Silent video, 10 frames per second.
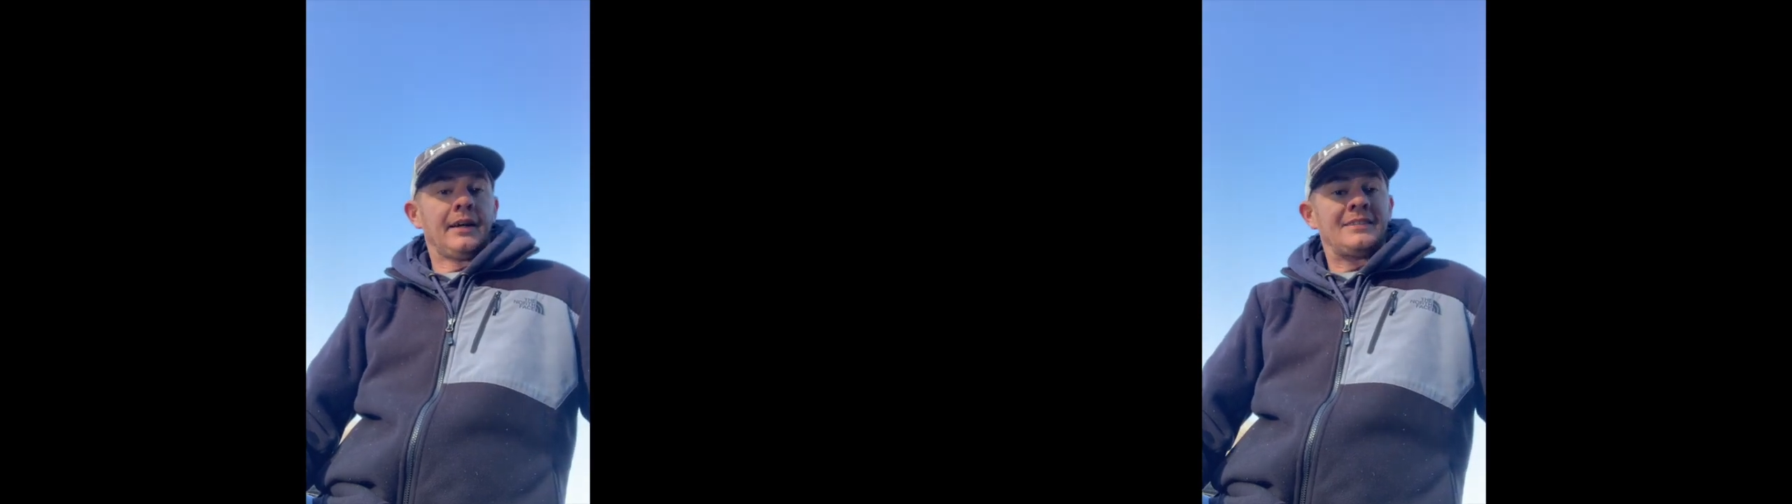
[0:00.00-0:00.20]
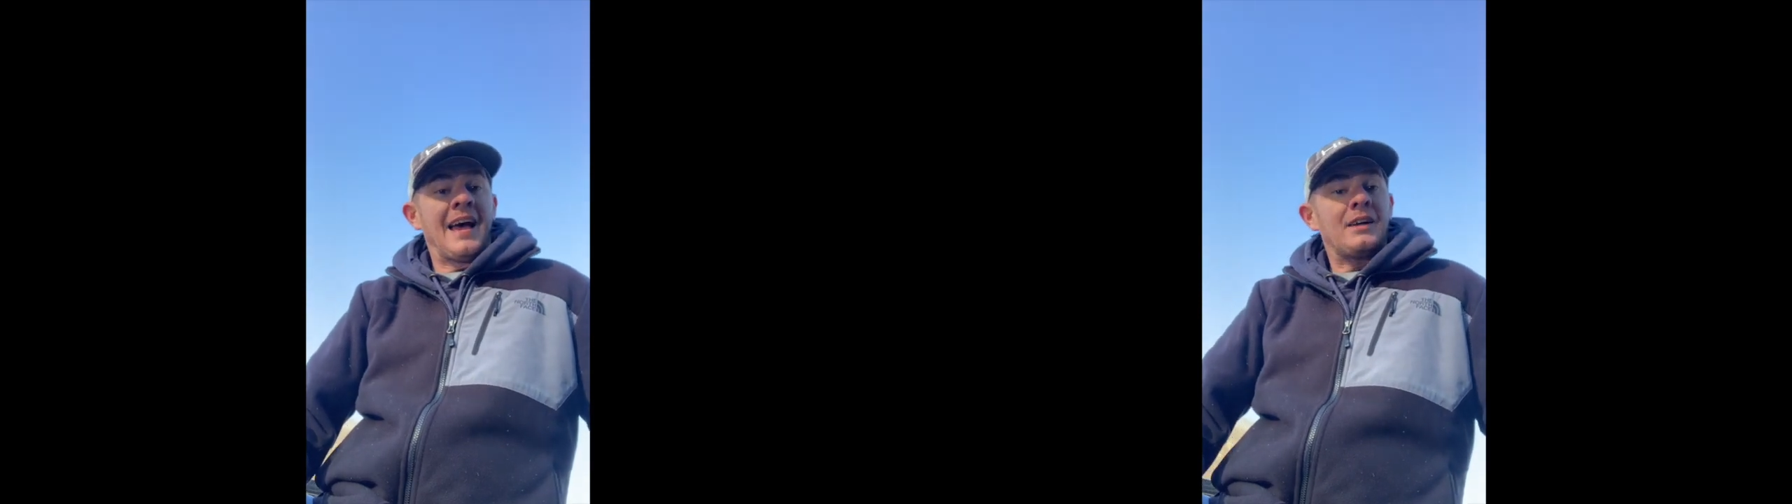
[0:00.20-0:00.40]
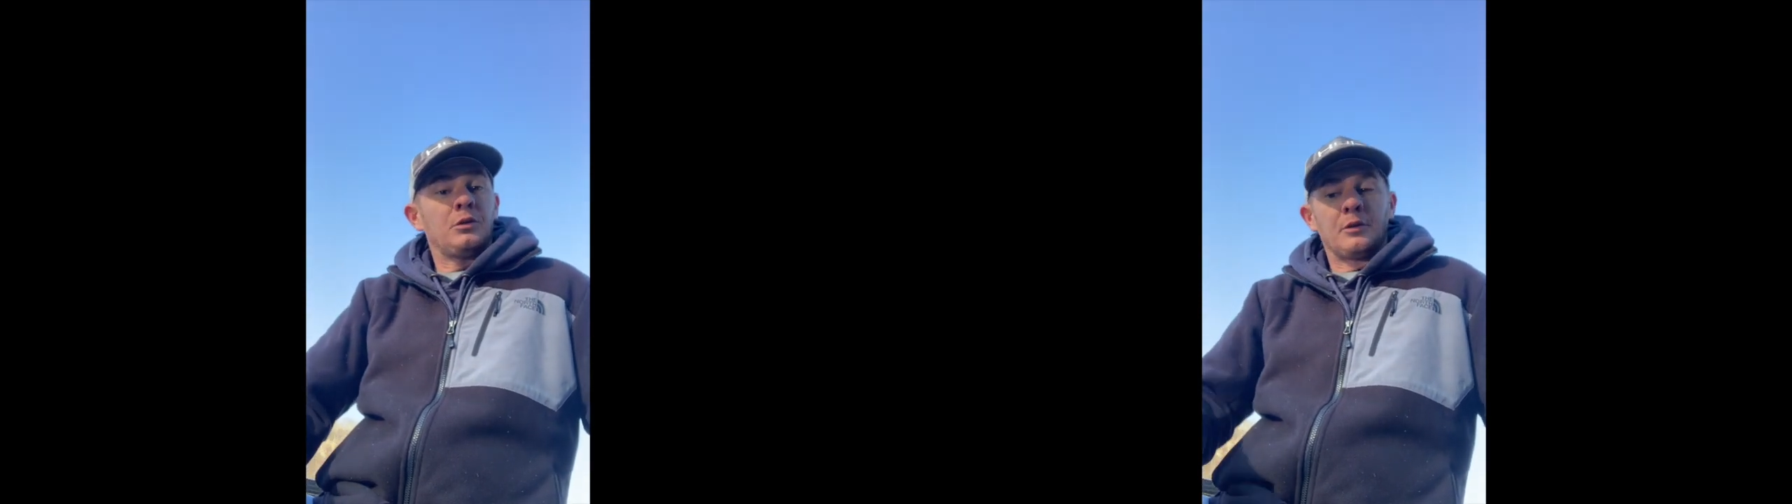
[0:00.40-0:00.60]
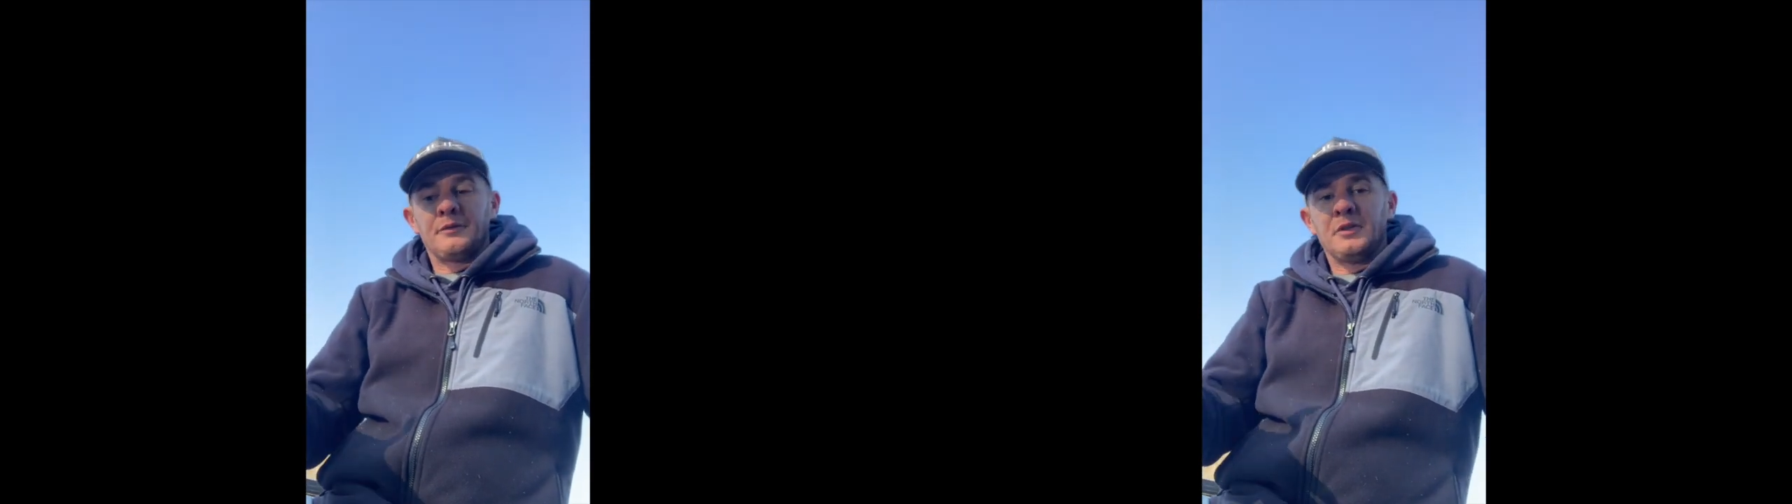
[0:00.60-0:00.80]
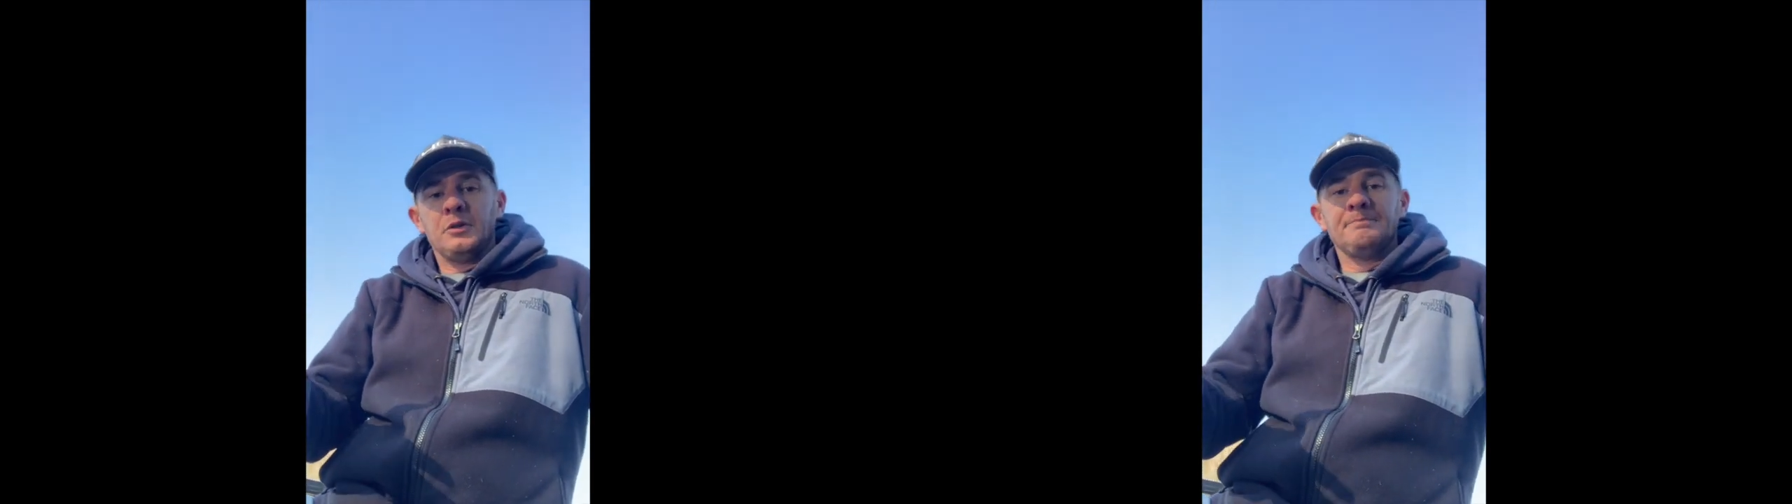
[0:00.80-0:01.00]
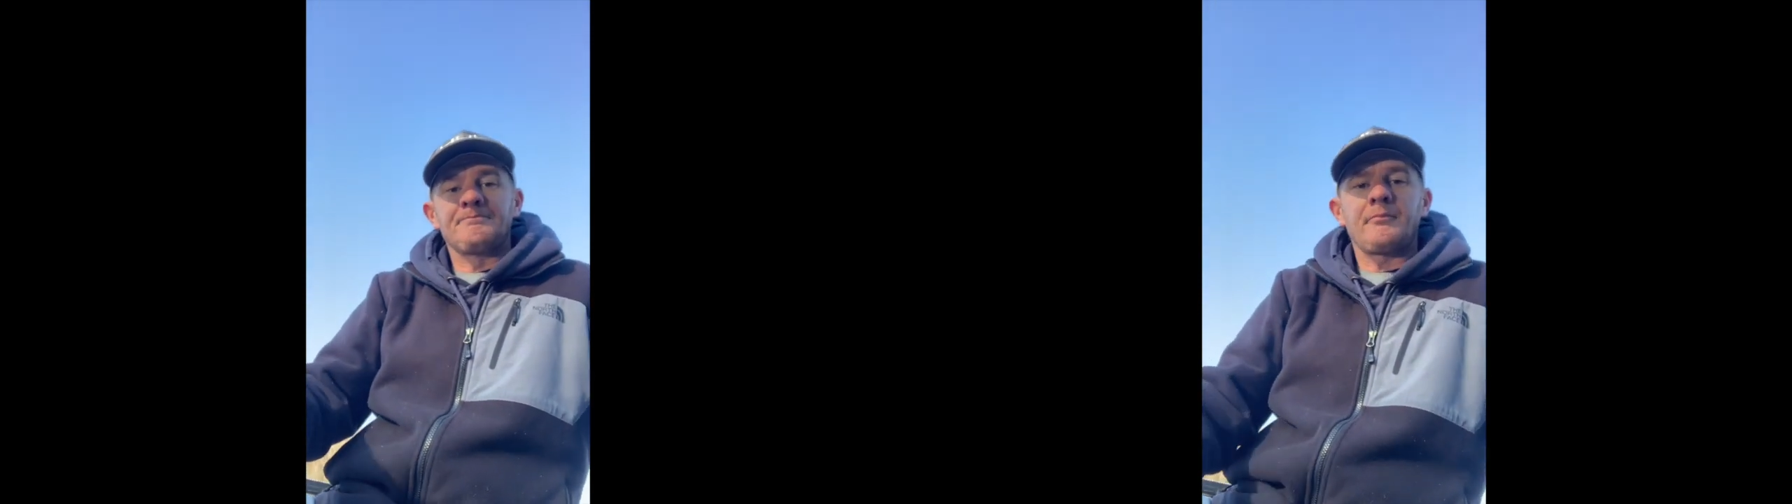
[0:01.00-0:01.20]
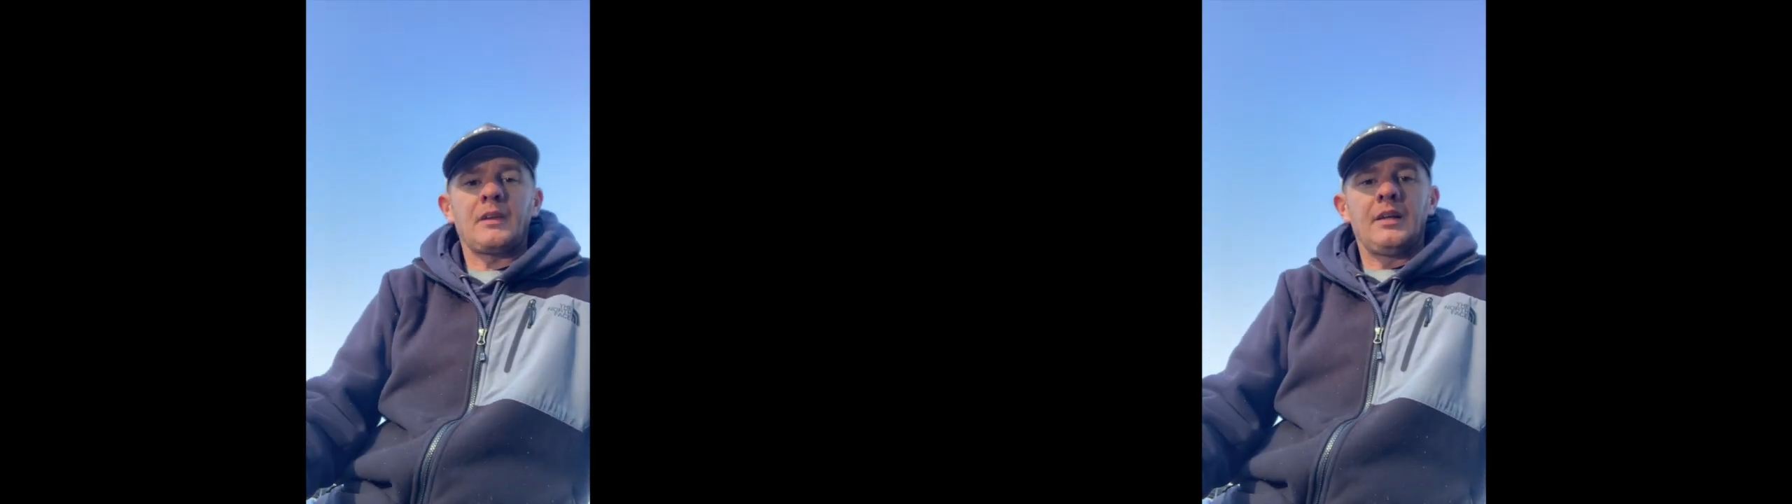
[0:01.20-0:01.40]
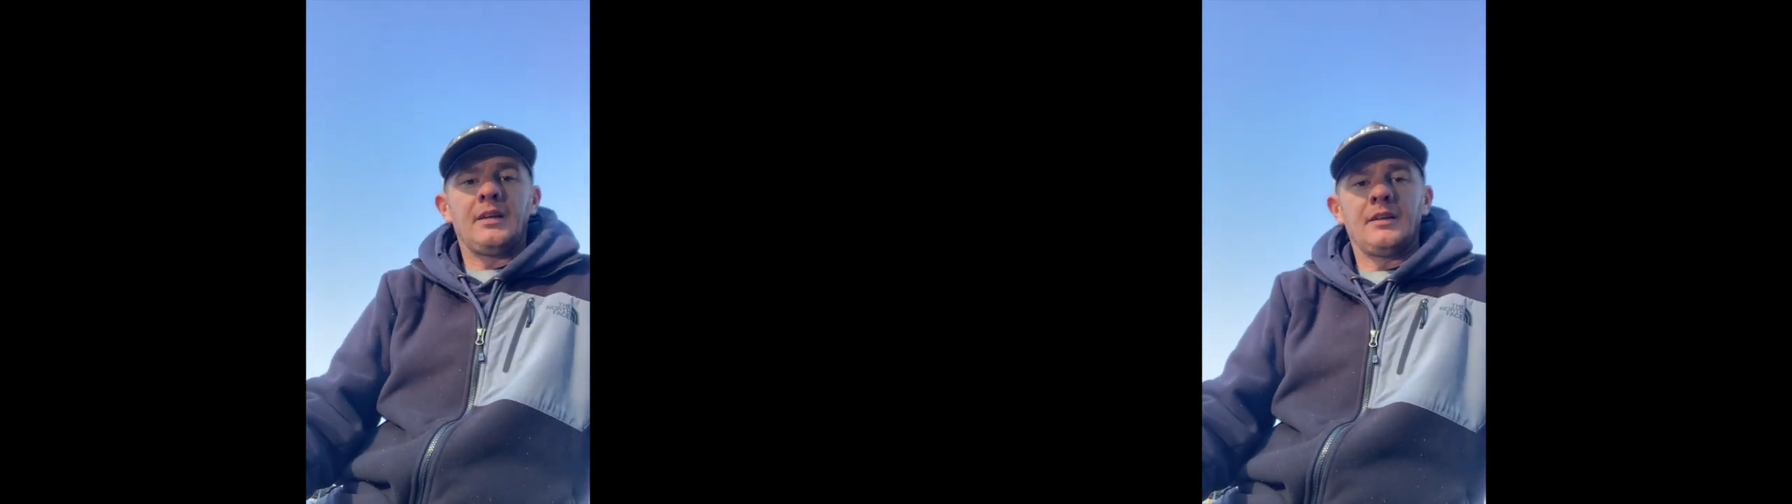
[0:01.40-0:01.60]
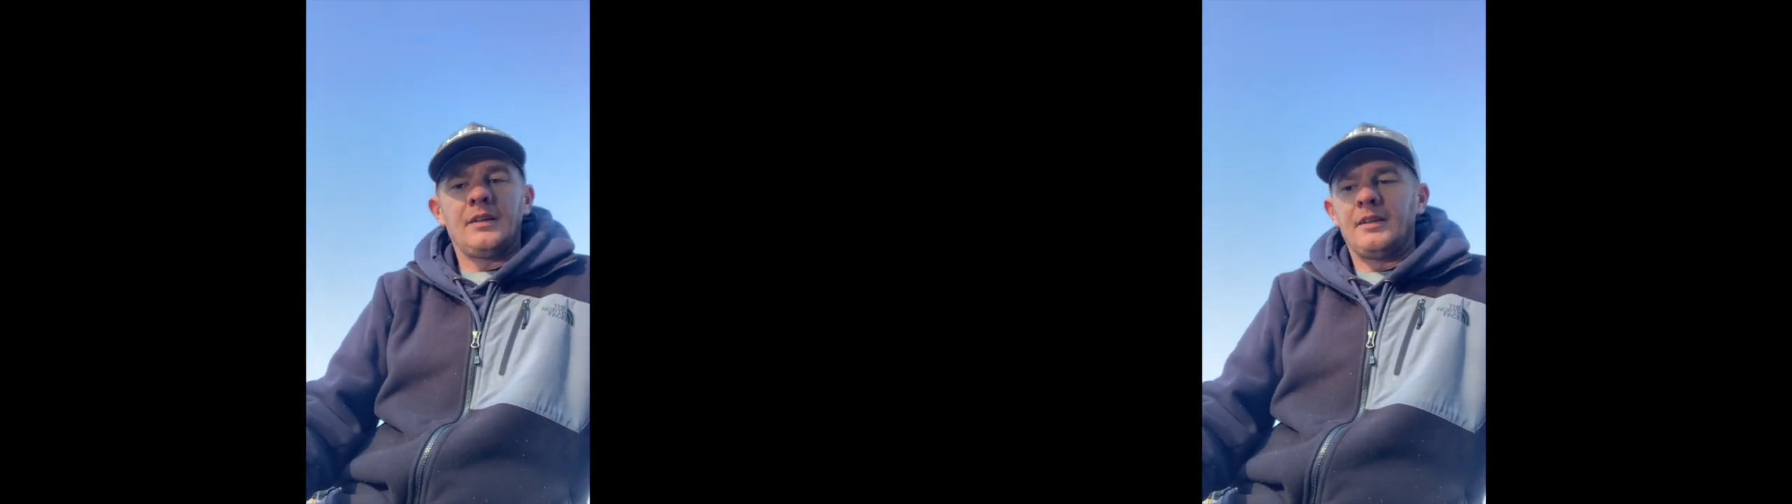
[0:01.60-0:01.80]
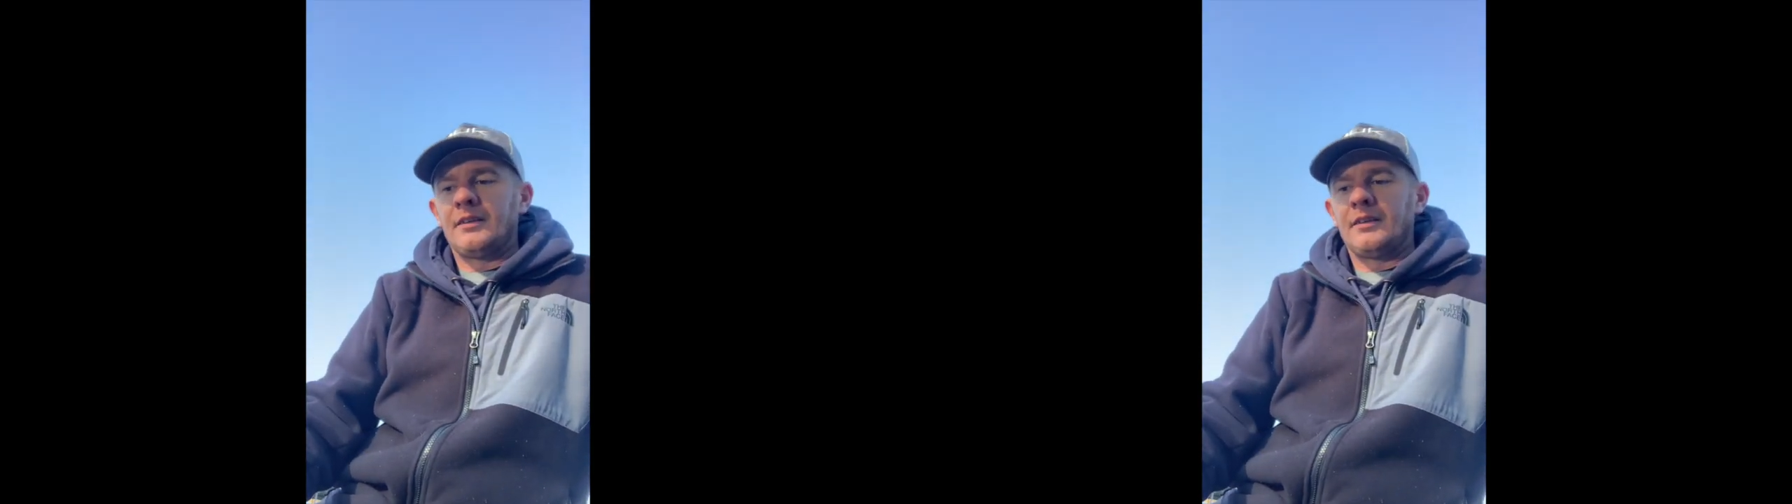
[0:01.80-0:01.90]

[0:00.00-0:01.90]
tackle review, and